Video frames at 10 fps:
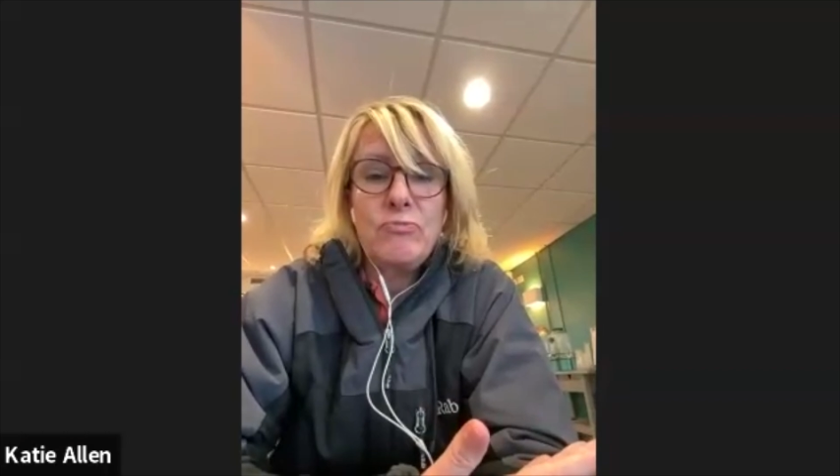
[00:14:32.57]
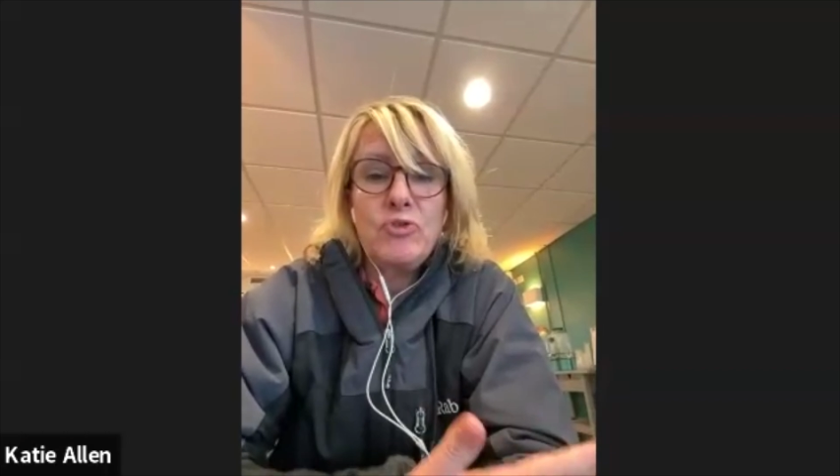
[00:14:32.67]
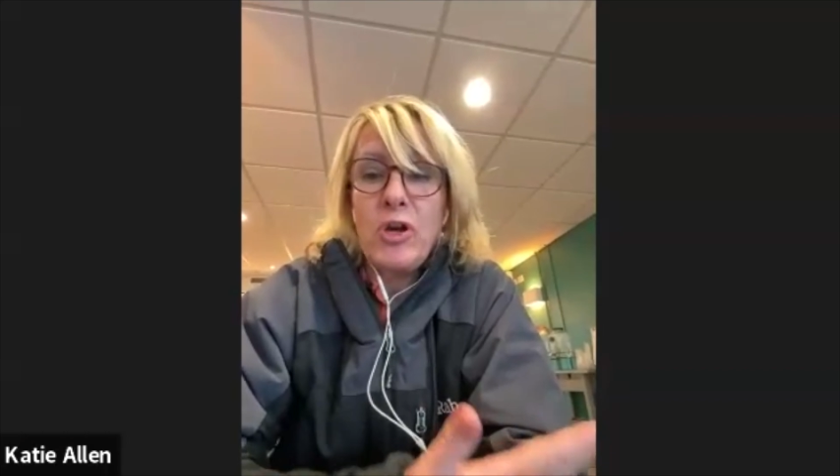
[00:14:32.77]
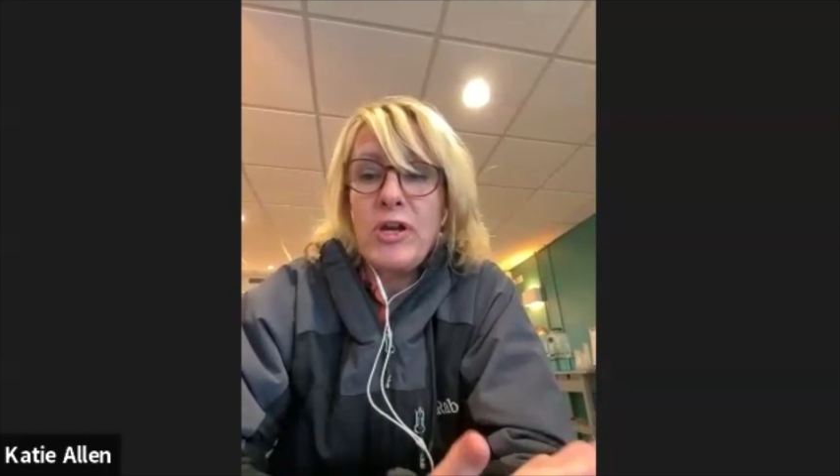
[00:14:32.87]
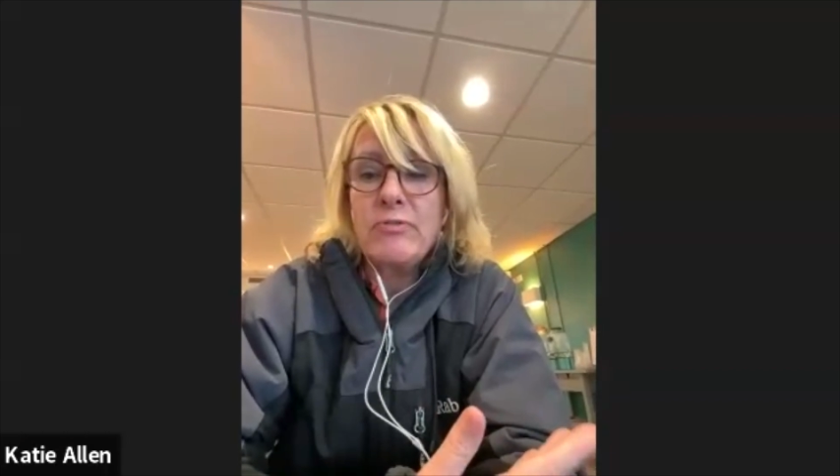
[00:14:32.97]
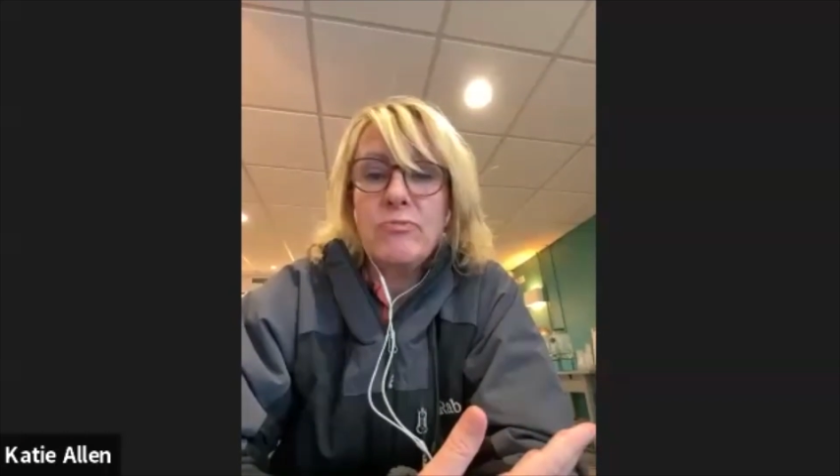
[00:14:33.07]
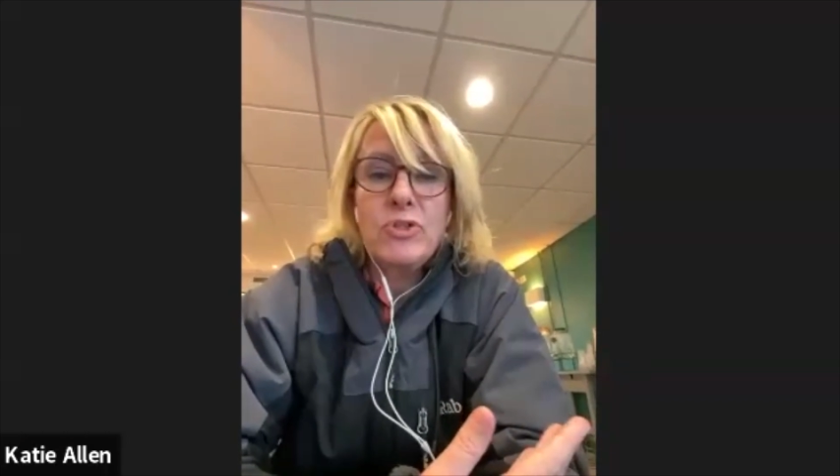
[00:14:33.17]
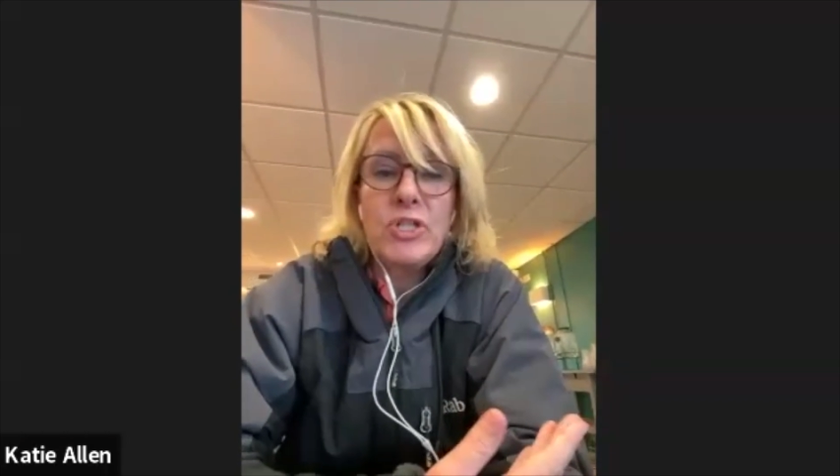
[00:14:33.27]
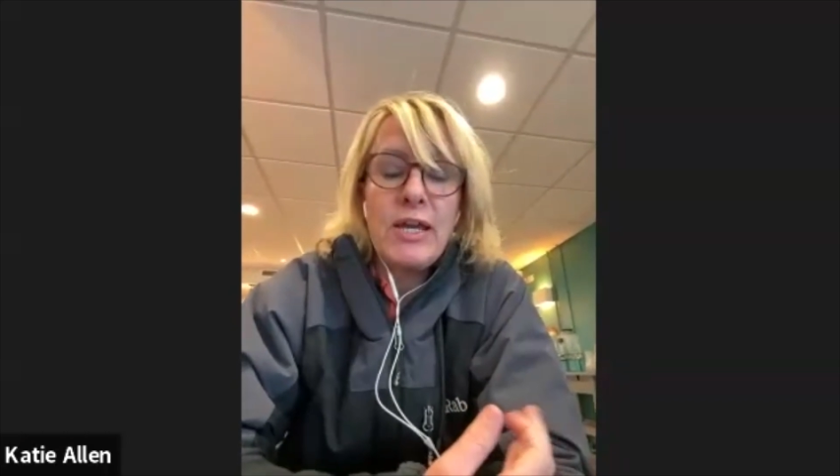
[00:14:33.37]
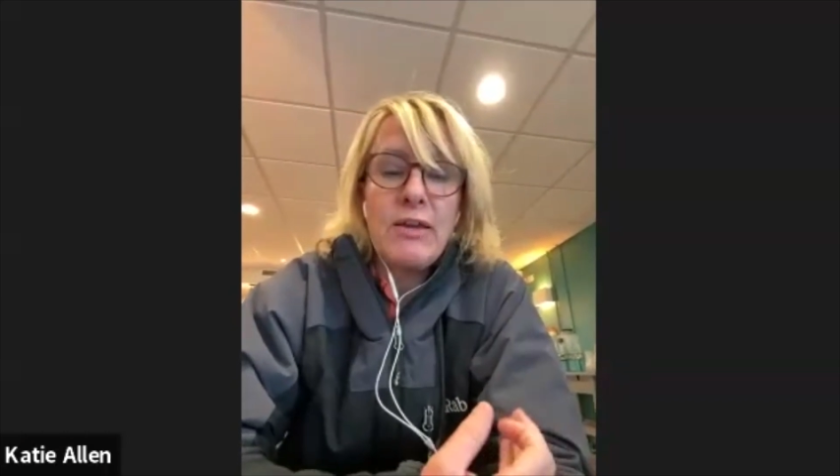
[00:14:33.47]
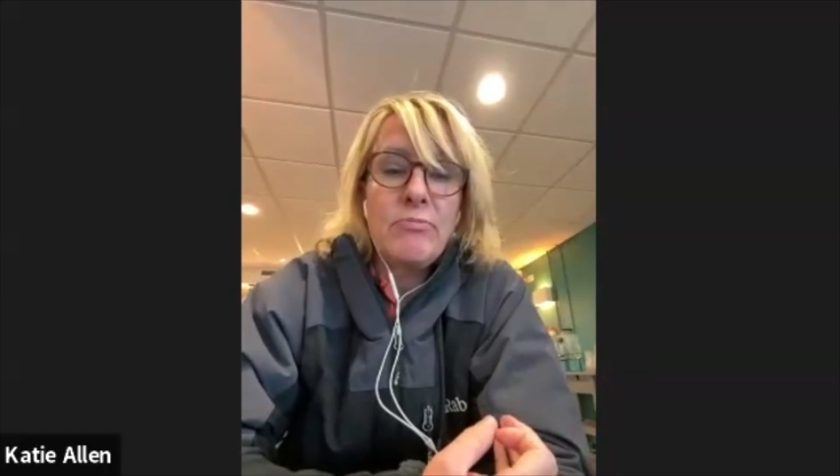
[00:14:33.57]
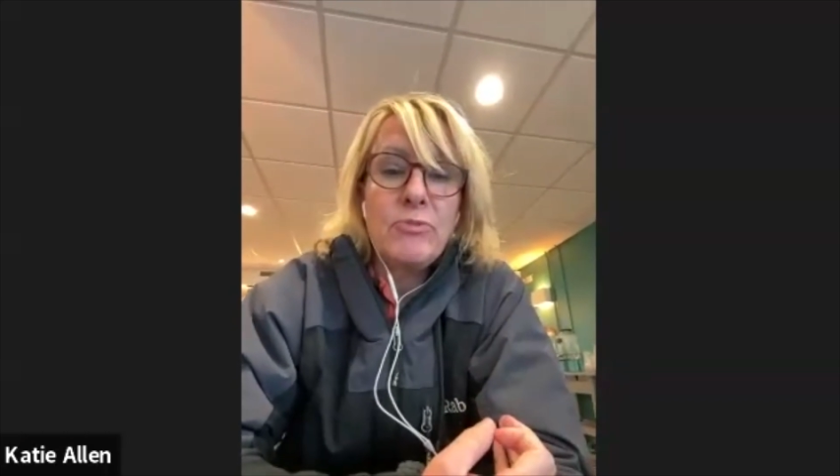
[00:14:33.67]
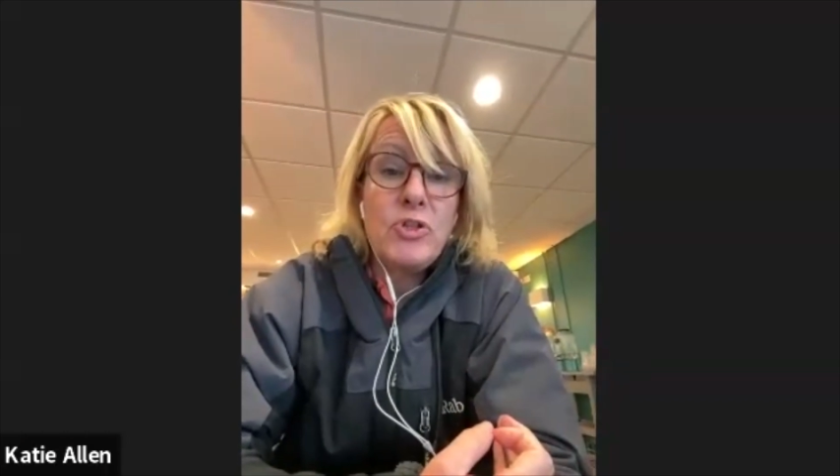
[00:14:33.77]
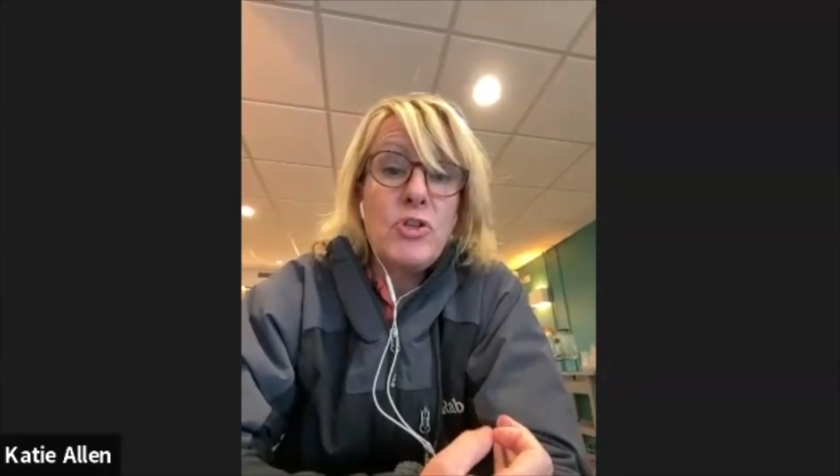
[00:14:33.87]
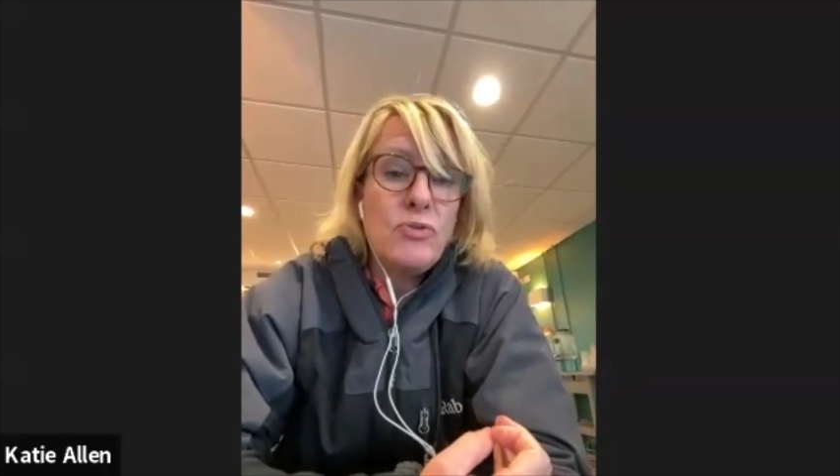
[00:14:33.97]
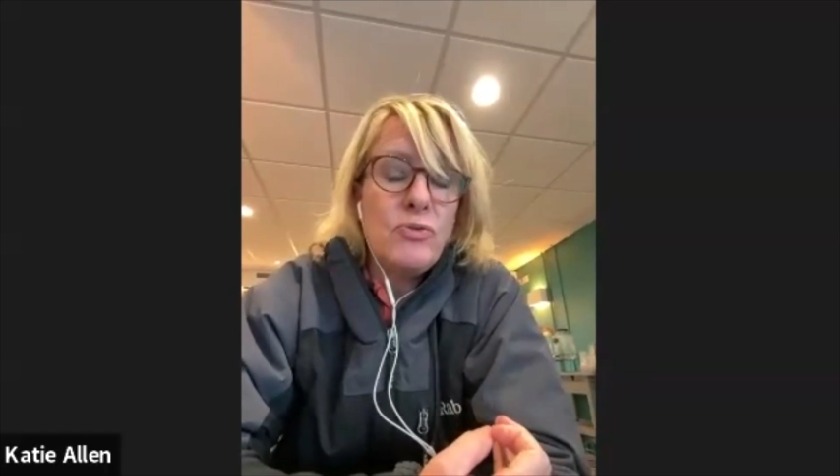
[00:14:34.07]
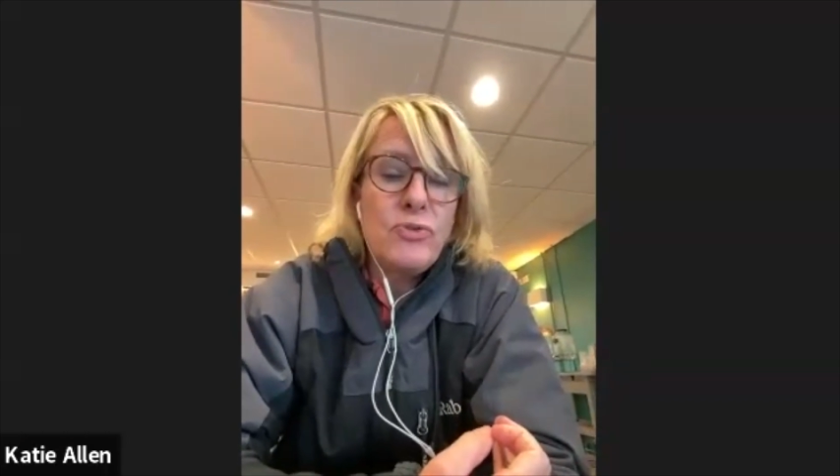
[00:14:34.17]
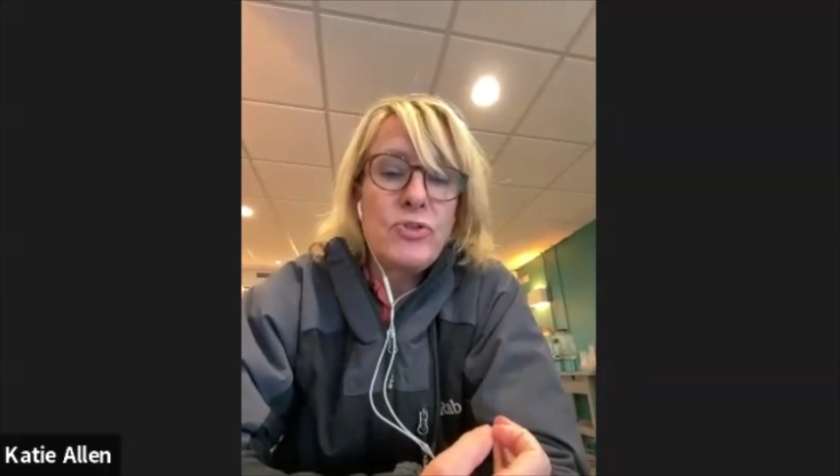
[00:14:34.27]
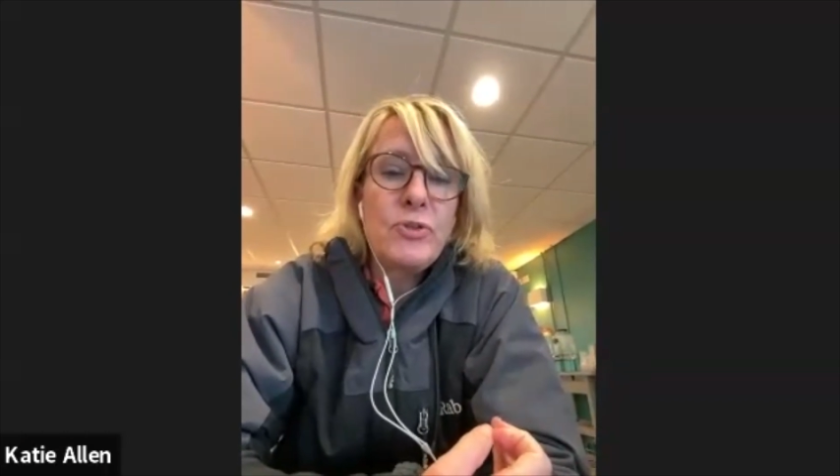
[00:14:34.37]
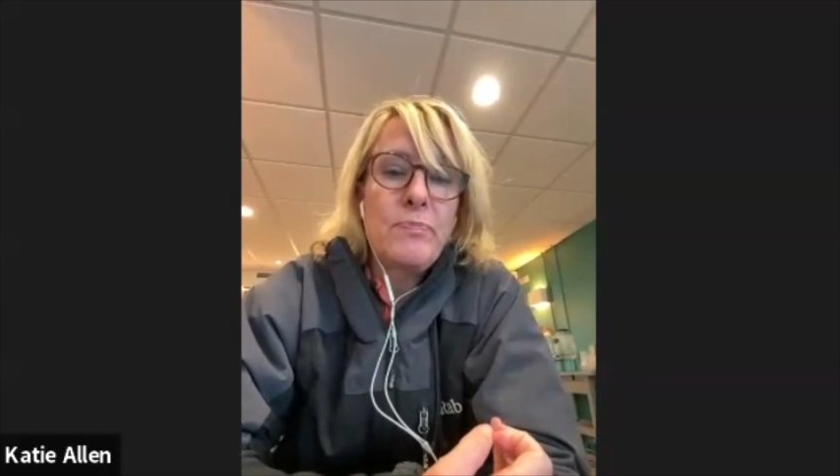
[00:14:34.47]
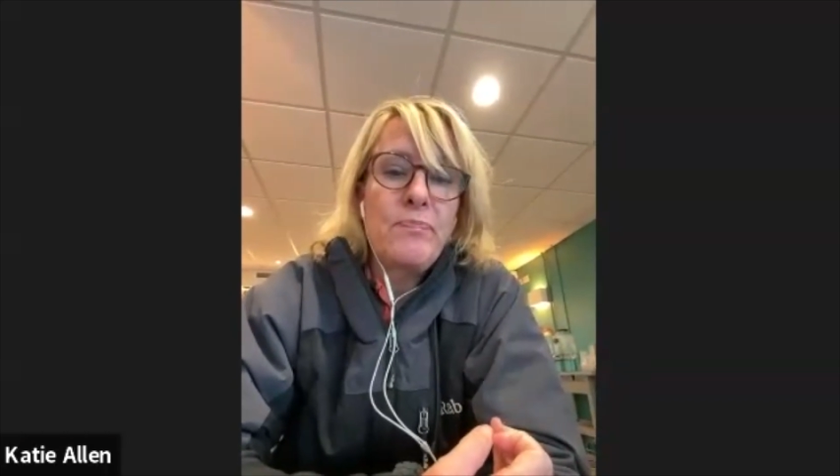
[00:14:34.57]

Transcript: try and share the news.